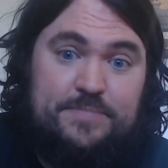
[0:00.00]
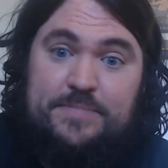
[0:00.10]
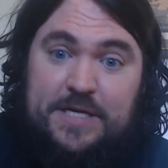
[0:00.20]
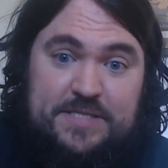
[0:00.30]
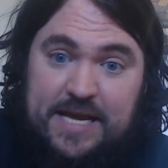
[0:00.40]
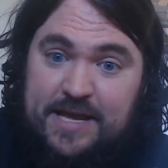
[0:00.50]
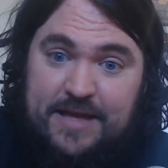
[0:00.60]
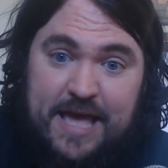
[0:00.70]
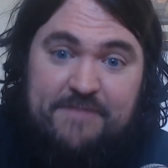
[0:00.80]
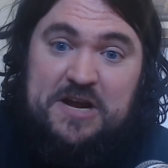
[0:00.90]
was like
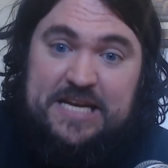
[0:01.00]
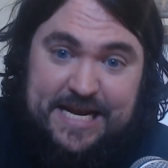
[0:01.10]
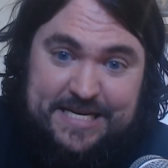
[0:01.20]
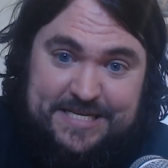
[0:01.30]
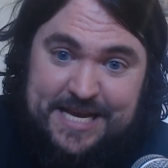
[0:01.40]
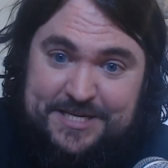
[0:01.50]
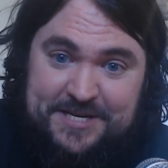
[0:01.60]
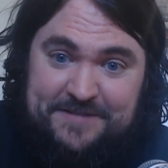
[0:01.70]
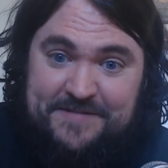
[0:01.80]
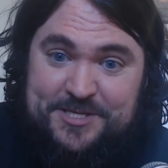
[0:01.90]
every 90s action
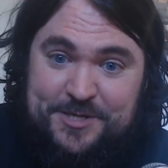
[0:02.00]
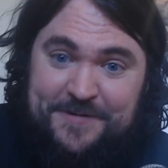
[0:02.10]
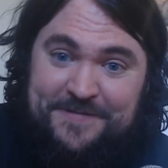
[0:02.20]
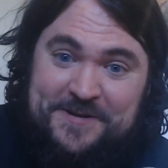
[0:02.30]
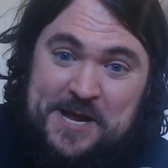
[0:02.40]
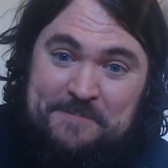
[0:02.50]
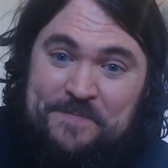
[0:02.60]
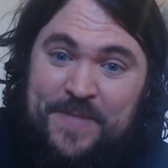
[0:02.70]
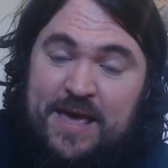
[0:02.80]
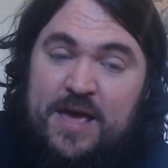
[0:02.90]
adventure, right?
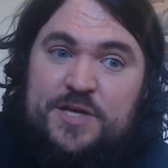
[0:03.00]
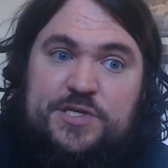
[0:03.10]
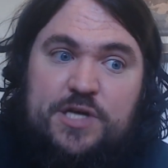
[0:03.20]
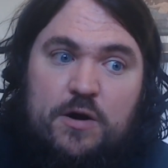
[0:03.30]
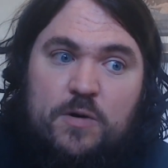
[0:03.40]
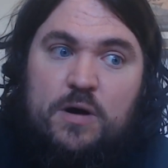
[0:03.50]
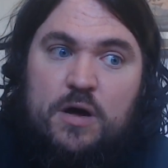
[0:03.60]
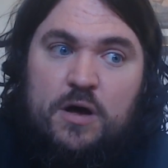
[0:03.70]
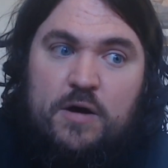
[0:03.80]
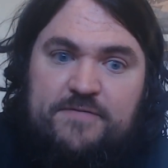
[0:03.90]
So
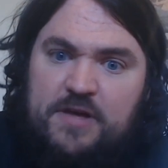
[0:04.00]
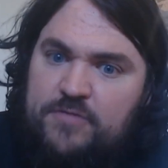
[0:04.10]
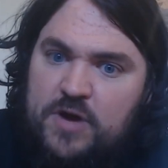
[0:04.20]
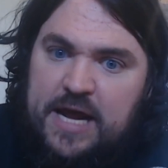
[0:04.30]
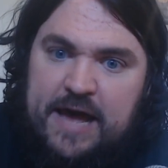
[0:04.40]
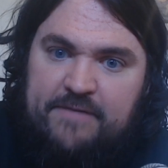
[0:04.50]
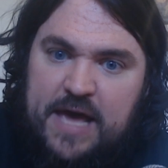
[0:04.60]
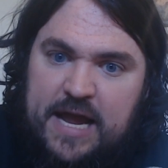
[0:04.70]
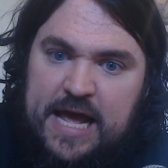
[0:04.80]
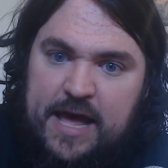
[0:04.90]
feel free to have
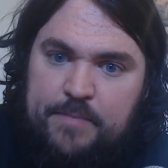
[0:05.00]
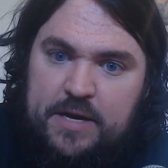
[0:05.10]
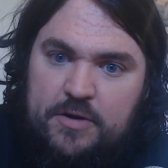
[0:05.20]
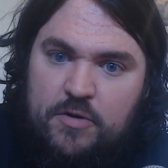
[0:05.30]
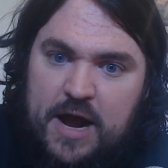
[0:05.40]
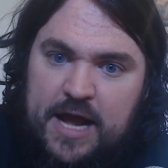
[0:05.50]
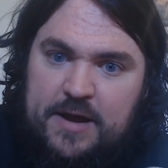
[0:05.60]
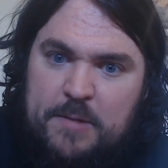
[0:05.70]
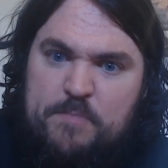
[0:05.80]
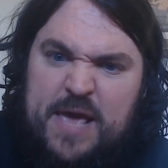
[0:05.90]
that happen, right?
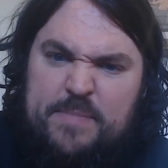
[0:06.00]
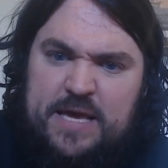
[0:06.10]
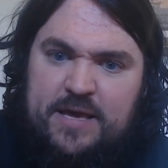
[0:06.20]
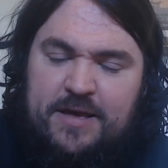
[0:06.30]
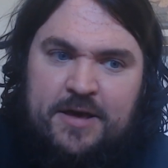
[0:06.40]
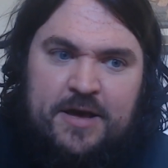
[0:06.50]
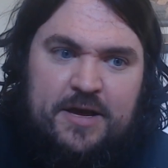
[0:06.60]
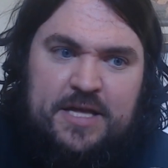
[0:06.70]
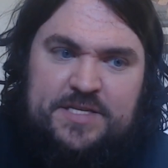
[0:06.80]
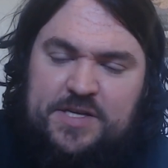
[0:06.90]
Maybe
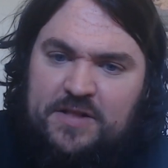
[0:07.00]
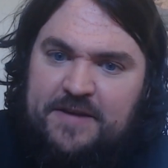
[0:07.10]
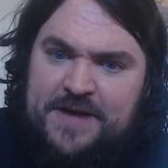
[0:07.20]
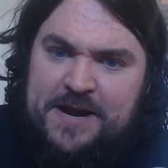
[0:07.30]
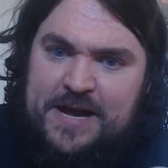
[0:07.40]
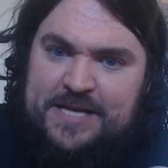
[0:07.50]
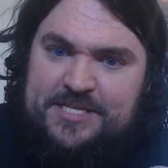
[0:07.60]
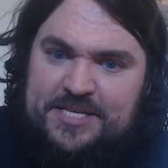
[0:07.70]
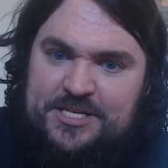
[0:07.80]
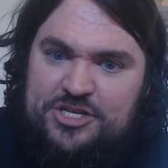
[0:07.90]
Consuldi Fire Eyes
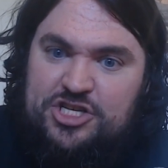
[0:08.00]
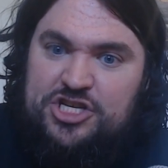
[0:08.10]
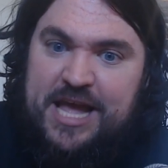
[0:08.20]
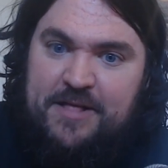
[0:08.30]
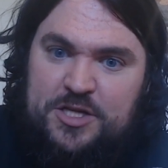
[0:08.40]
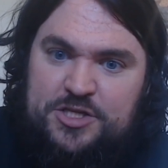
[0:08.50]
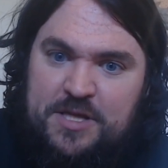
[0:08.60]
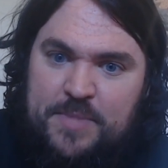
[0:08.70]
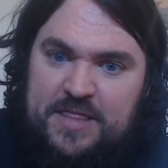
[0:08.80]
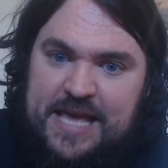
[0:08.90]
doesn't challenge
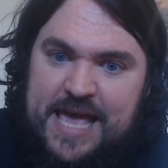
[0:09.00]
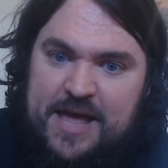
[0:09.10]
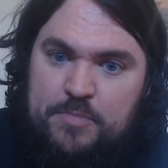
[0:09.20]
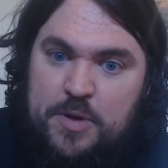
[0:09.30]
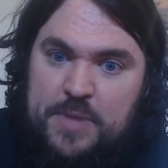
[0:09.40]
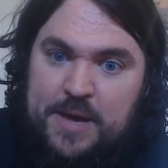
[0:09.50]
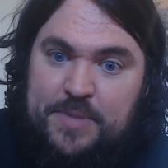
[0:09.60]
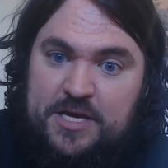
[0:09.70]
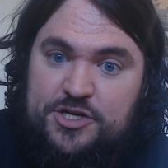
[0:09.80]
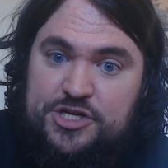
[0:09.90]
them at the end, but
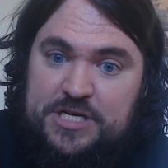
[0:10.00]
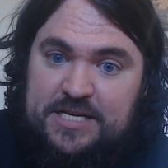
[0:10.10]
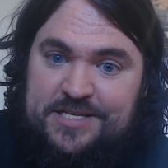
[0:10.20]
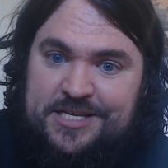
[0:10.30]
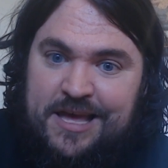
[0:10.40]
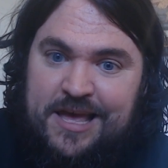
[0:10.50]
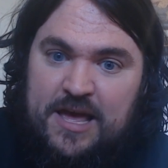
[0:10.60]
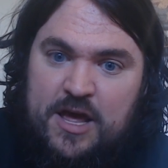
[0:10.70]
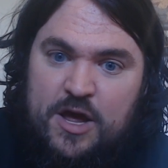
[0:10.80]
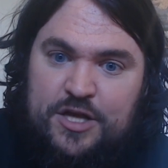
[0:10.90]
maybe she's
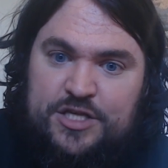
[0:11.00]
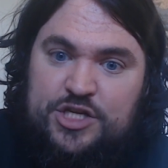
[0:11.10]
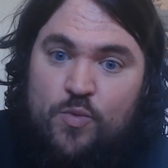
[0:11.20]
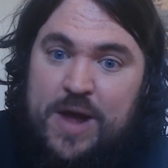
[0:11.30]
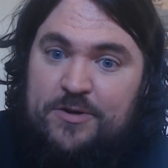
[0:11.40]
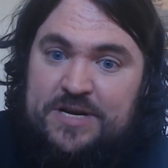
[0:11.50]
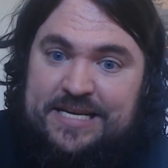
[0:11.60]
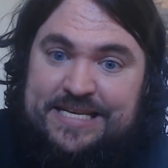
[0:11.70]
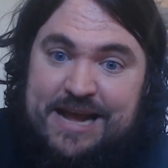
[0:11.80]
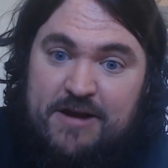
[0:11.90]

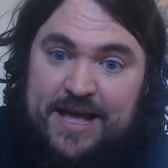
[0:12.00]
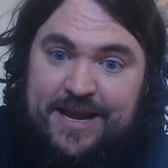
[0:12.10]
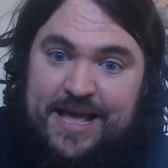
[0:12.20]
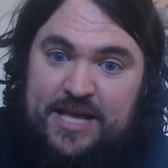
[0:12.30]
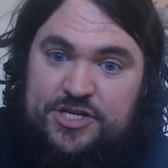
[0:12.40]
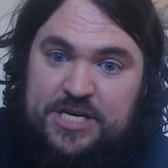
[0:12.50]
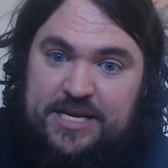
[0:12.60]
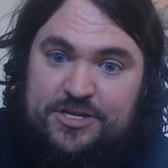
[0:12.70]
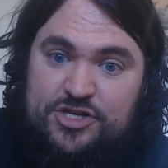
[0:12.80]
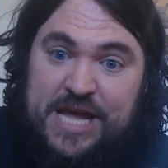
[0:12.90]
surrounded Darrett and
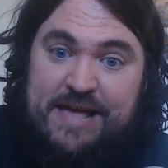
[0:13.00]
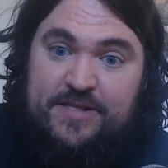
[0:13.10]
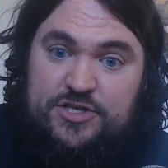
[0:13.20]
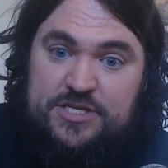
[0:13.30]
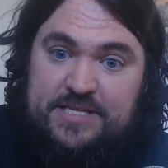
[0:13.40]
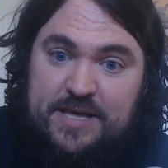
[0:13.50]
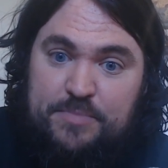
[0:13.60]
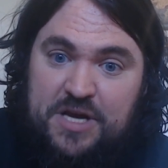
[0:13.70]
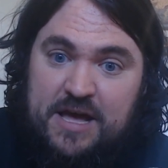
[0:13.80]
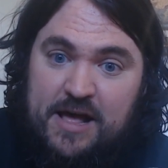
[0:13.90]
she challenges them
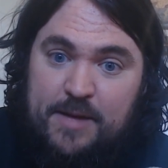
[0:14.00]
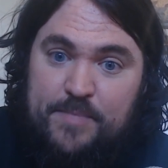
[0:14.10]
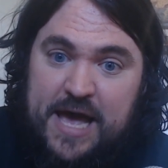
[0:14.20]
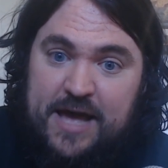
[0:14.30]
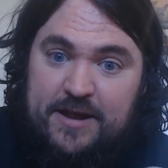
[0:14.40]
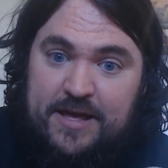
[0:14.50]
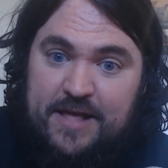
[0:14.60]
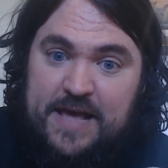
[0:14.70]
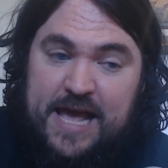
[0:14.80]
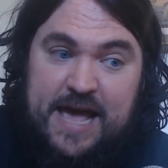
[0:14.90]
to combat,
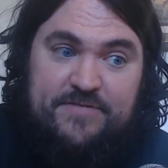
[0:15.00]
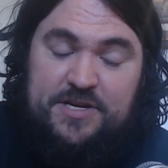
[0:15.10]
and they have to